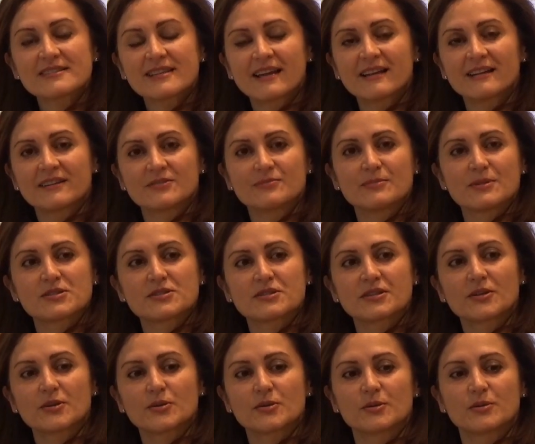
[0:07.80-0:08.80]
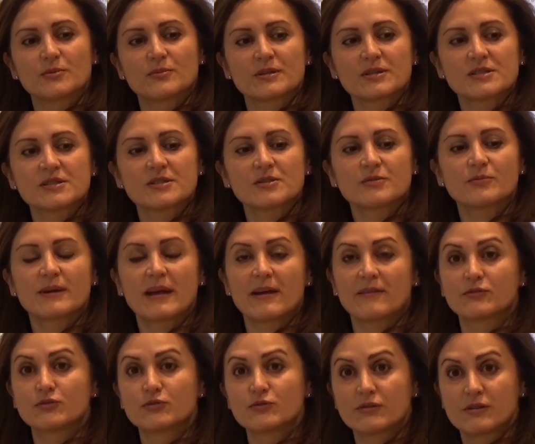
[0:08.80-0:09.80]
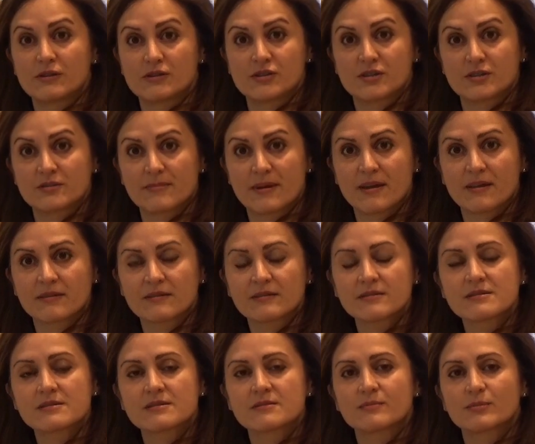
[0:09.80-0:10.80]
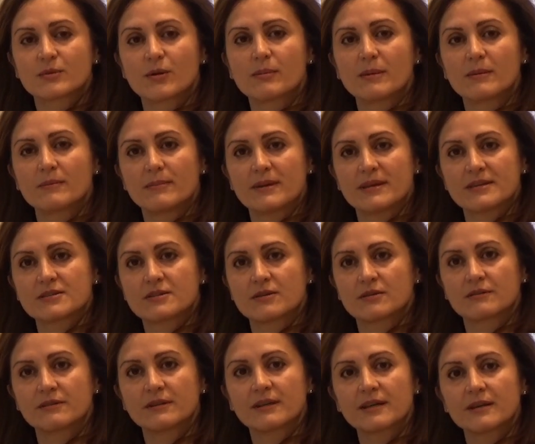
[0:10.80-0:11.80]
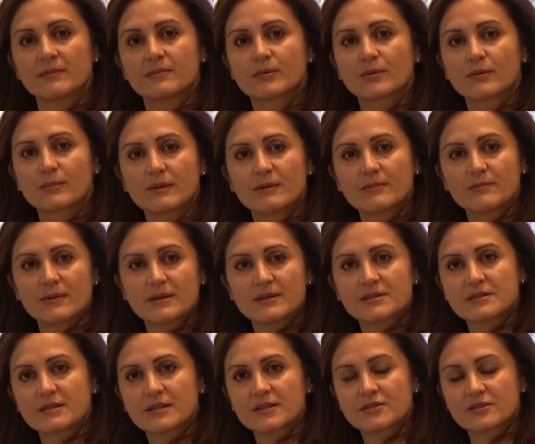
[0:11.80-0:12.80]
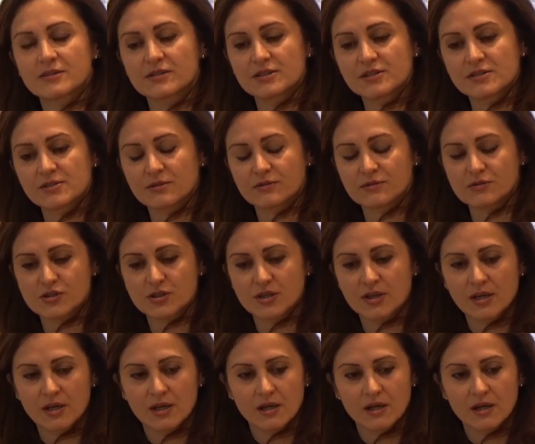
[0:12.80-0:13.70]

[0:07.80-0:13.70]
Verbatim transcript: style at Maastricht University, we have two teaching methods, problem-based learning and problem-based research.